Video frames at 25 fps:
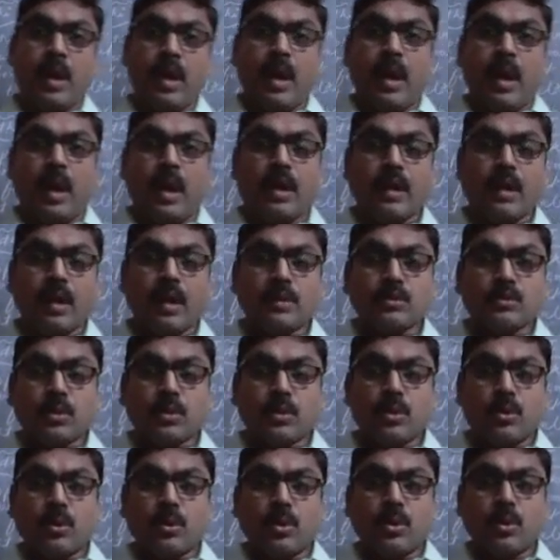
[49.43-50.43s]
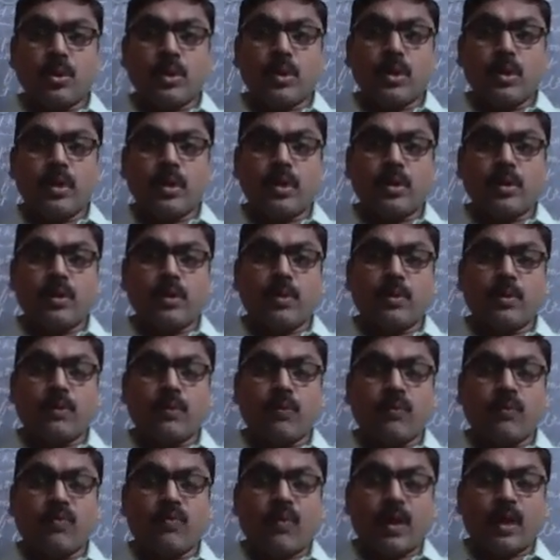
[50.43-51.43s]
and also
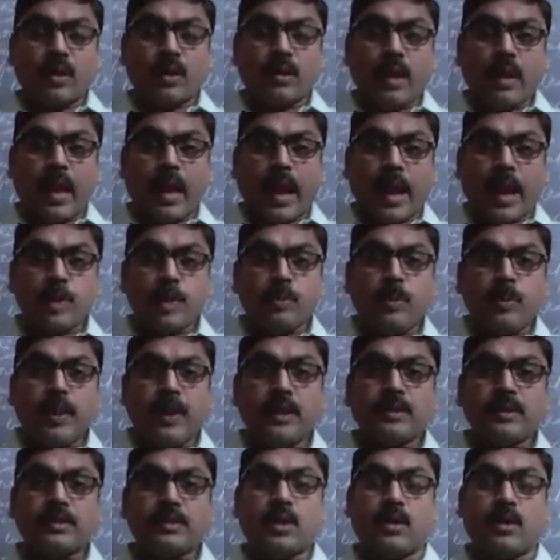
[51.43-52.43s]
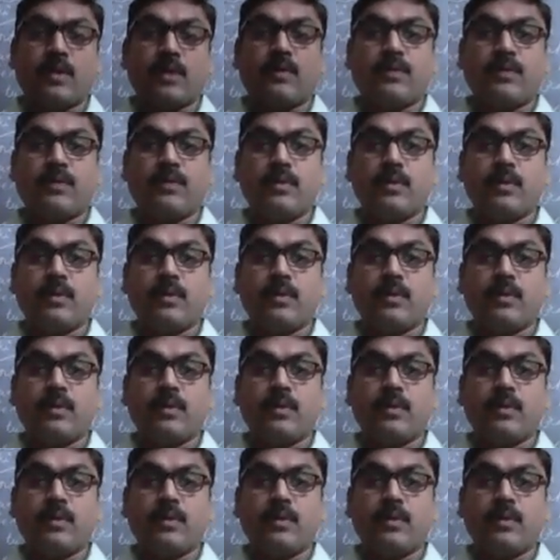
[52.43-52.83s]
for the aspirants of